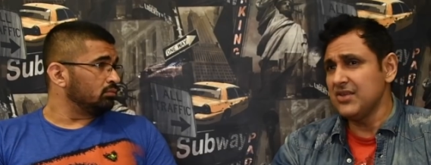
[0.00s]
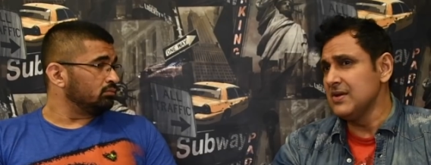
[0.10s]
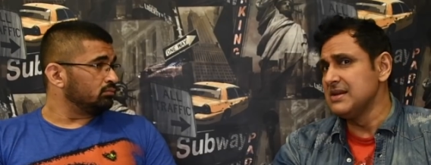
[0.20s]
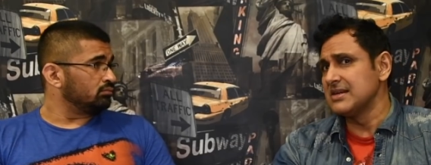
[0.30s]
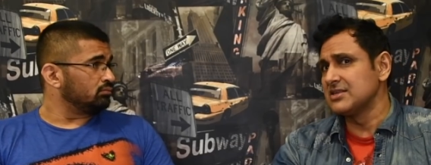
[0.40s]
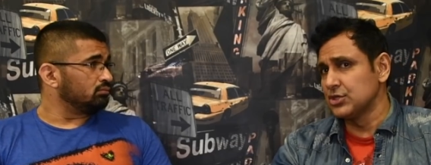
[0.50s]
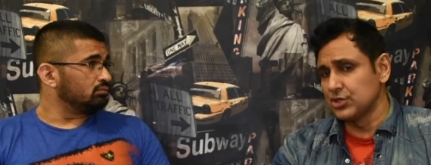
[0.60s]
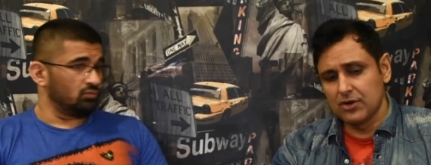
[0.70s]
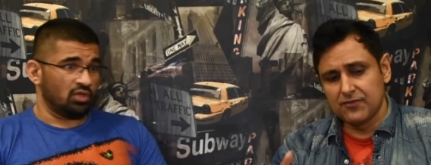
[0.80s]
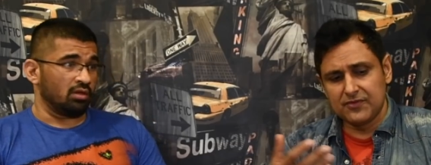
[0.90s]
Speaker 1: and I think he does
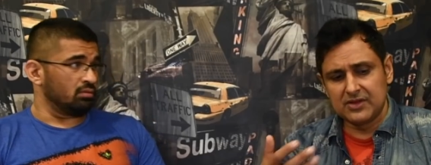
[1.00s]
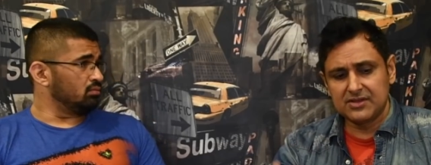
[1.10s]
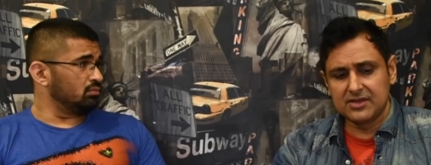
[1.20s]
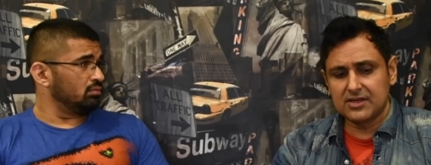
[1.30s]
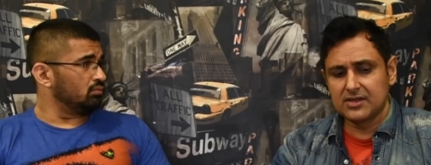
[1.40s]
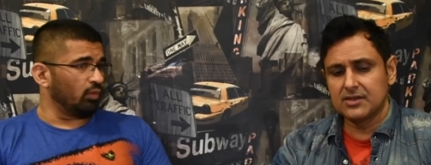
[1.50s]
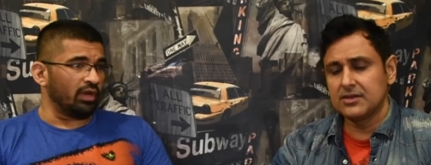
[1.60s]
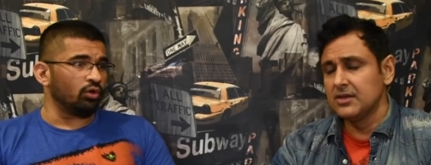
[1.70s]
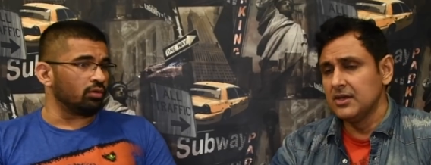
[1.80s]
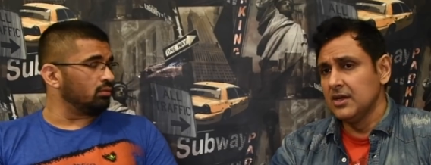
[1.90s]
deserve. Yeah.
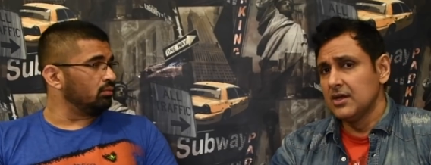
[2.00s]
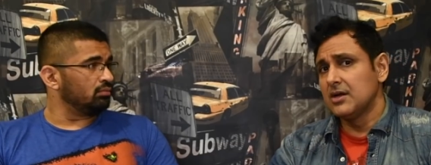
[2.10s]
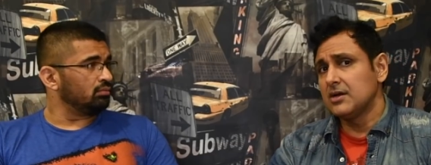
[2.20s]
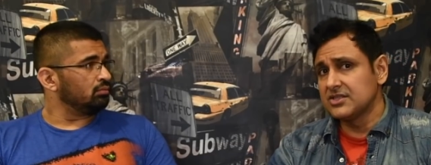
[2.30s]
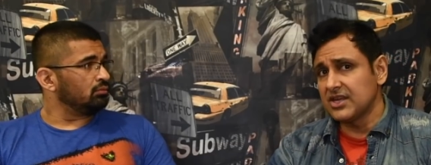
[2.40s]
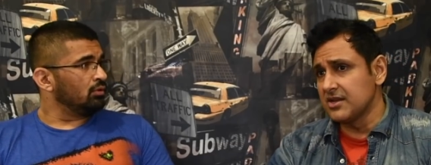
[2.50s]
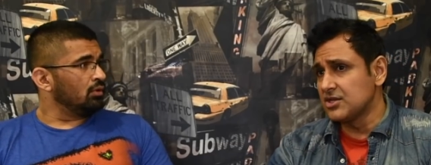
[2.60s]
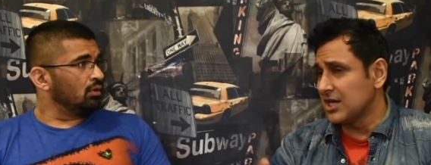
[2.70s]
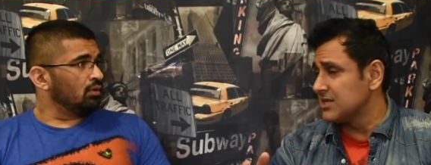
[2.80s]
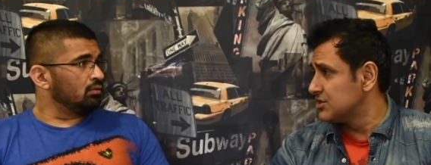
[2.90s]
Uh, Why not? a
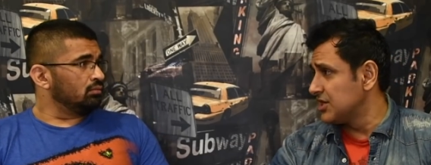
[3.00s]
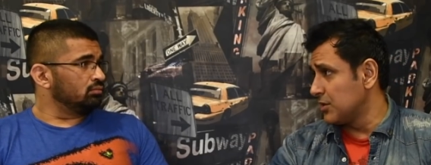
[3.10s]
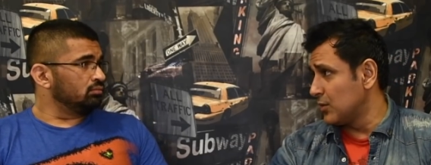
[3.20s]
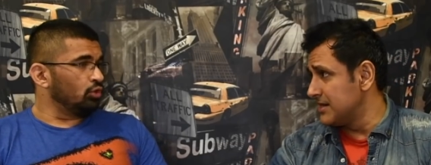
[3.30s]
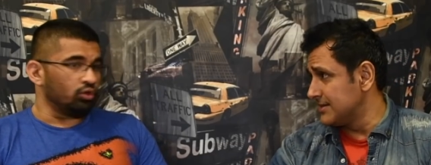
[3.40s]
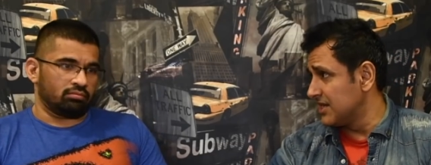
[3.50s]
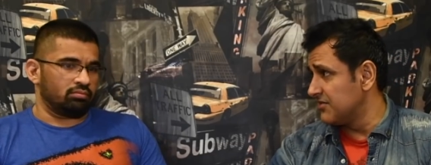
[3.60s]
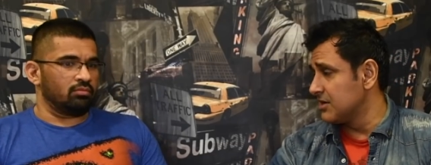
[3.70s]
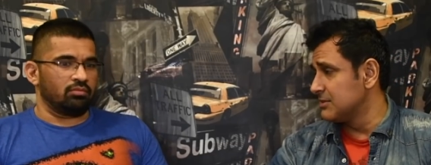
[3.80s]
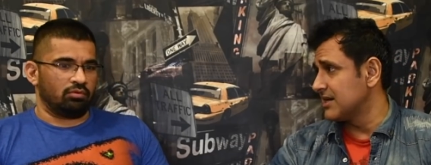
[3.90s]
second chance. Dana White is
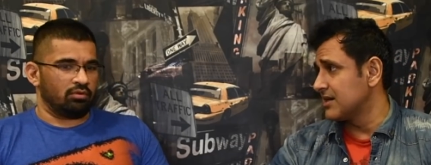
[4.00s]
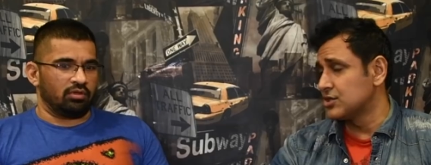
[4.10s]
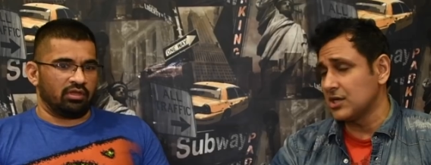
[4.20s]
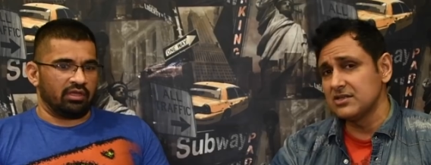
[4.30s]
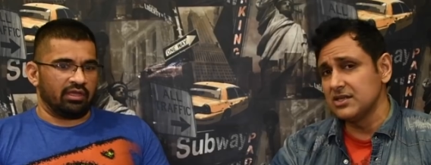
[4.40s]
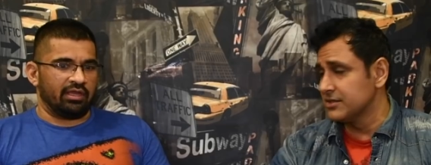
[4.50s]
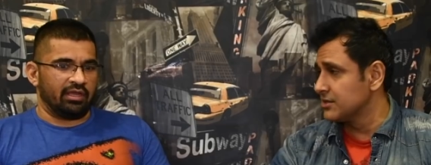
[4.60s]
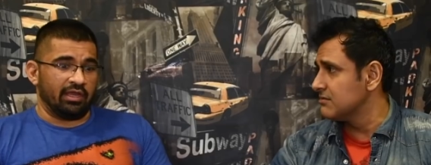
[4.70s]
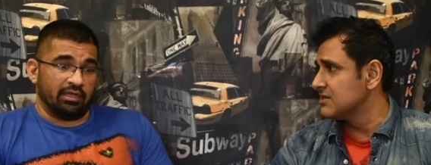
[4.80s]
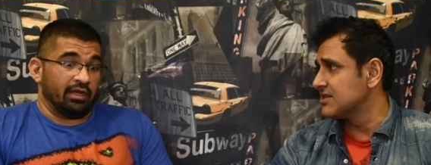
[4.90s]
giving him a second chance. He
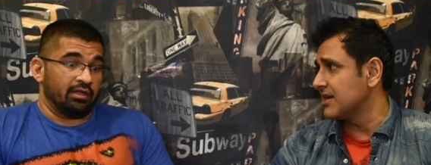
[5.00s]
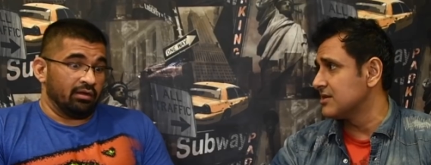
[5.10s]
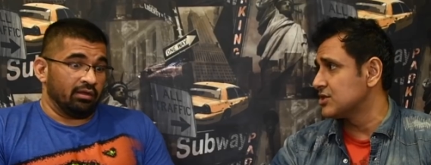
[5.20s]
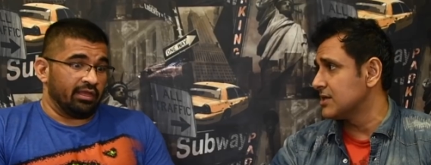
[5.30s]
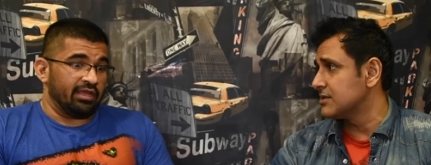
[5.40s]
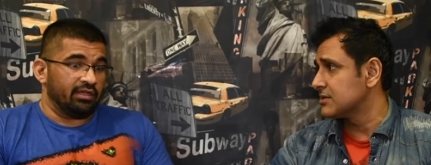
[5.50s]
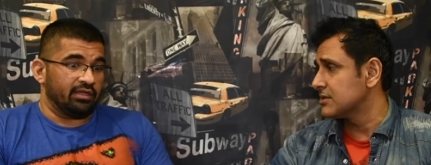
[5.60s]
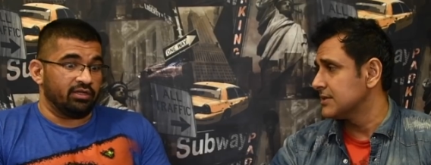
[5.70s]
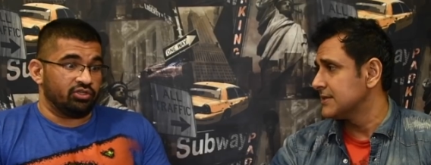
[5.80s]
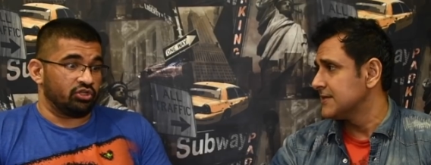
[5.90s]
deserves he a second chance.
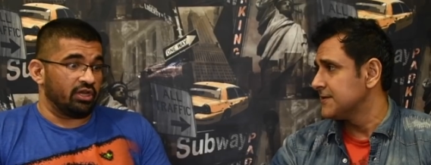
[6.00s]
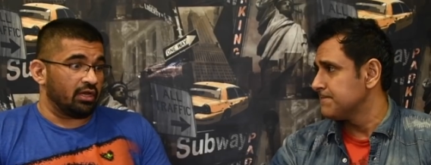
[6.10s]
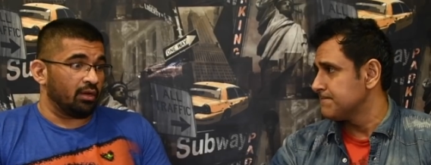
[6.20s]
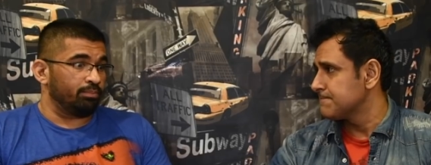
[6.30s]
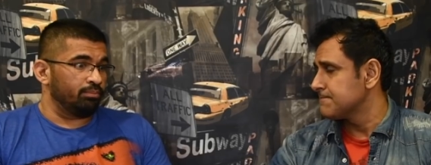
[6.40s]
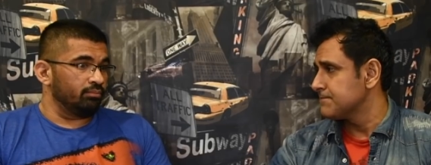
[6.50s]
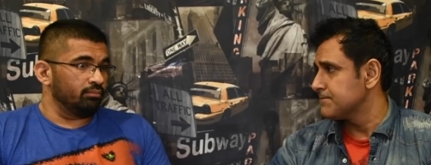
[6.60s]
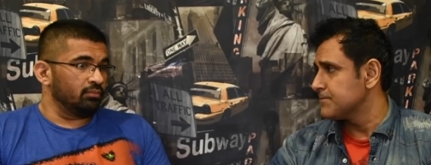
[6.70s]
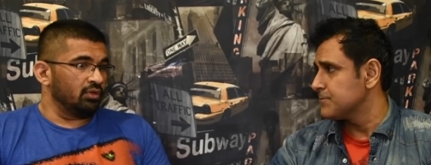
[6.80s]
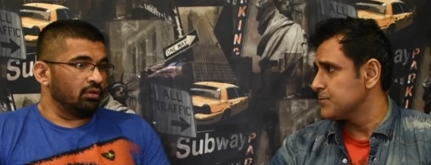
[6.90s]
He
Speaker 2: did shake up
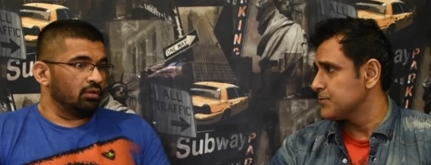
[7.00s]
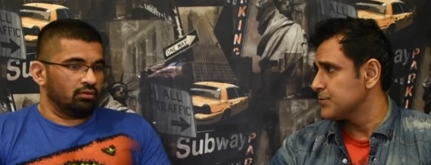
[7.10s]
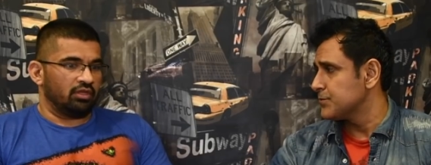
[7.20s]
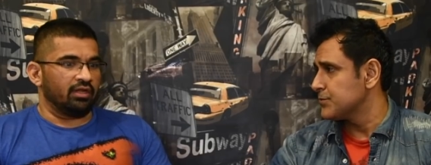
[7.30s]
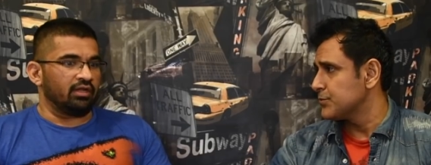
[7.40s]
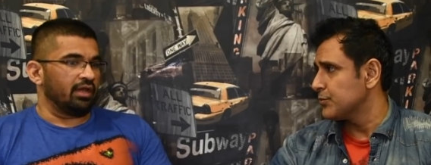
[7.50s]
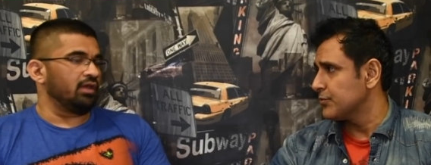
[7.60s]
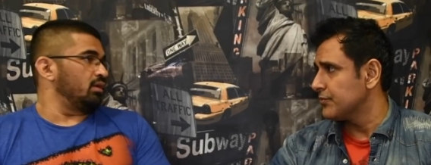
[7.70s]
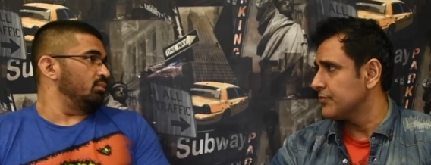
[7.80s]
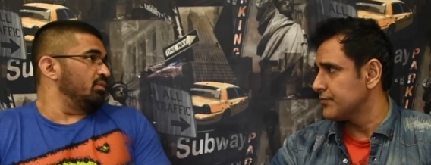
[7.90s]
the
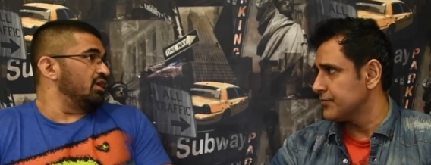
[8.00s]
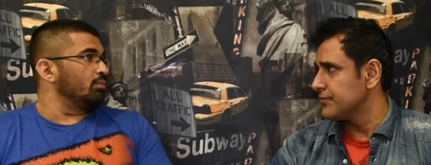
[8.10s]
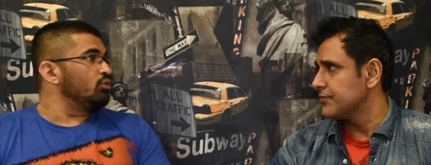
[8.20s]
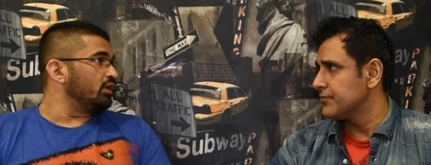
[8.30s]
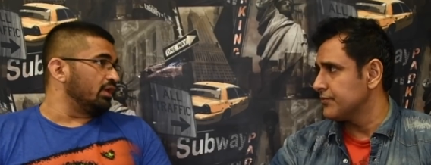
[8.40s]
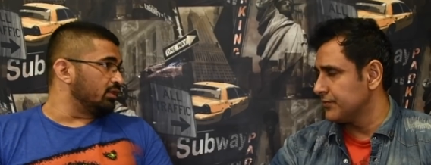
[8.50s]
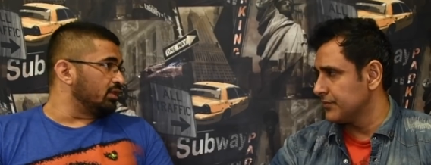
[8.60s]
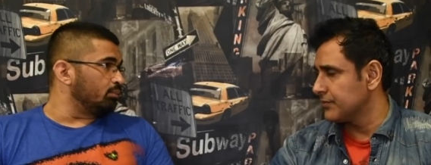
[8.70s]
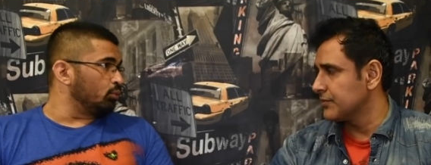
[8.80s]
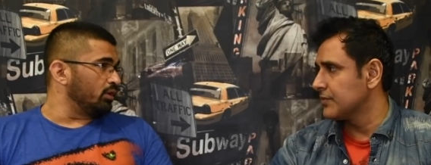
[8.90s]
entire MMA community
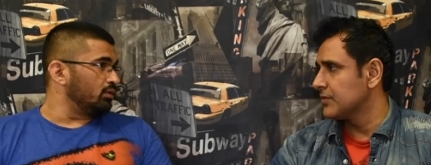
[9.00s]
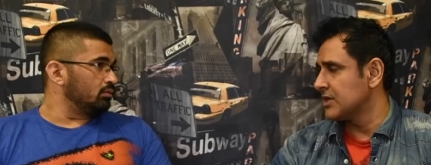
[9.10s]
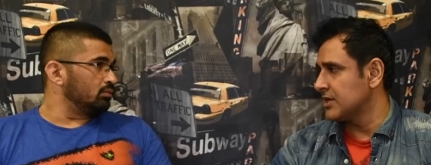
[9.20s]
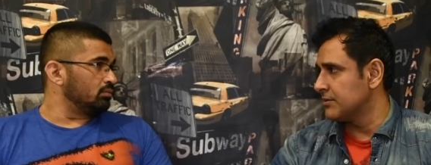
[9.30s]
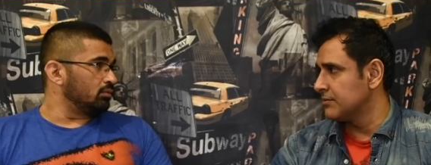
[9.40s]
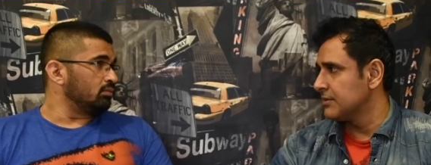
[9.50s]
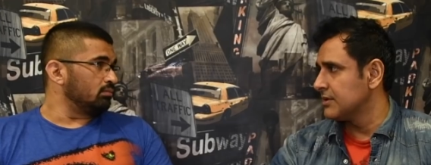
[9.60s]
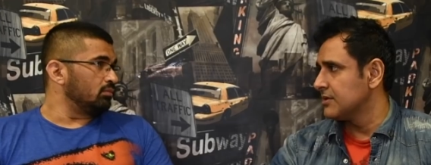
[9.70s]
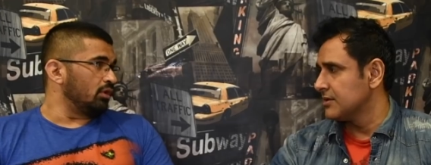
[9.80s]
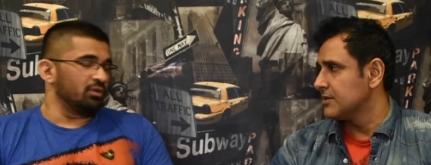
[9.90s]
at that point. Yeah.
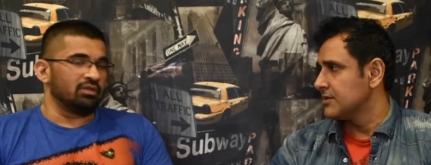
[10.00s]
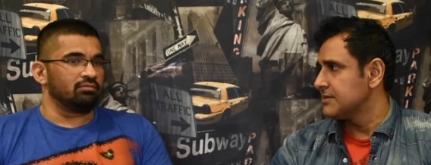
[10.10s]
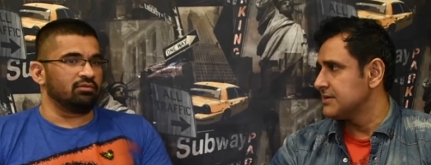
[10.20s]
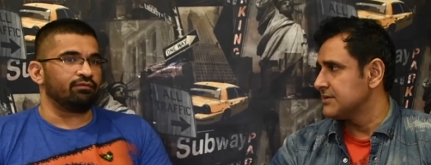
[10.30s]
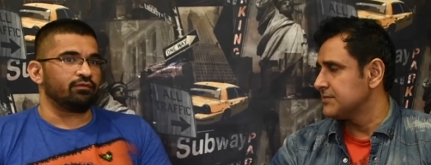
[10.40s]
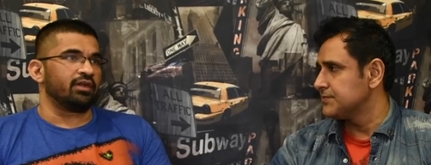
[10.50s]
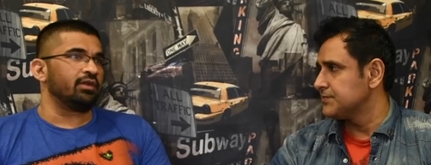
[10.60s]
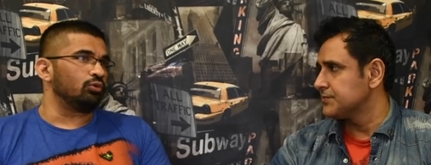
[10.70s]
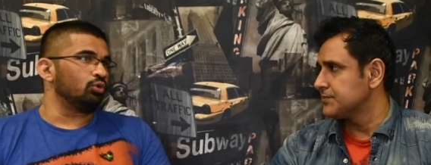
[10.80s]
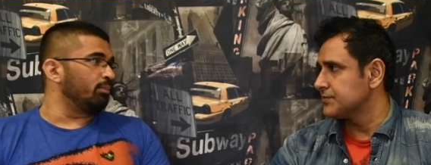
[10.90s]
yeah. I mean, give
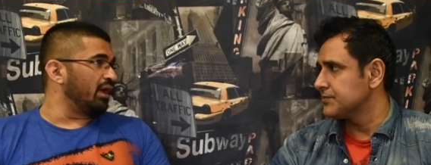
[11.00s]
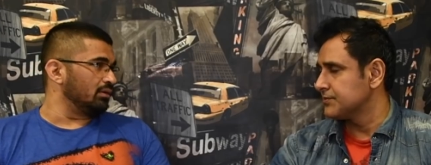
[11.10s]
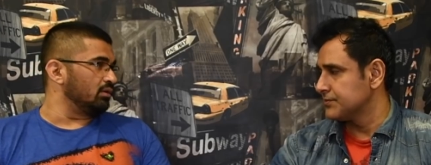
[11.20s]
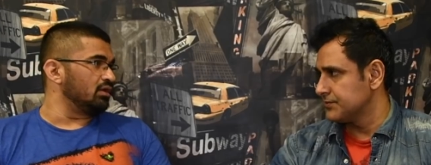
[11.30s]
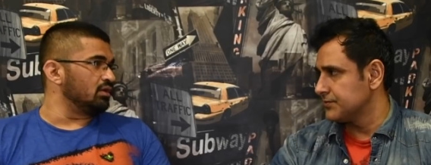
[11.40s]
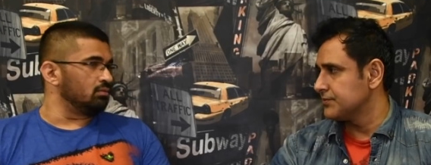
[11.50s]
credit to the man.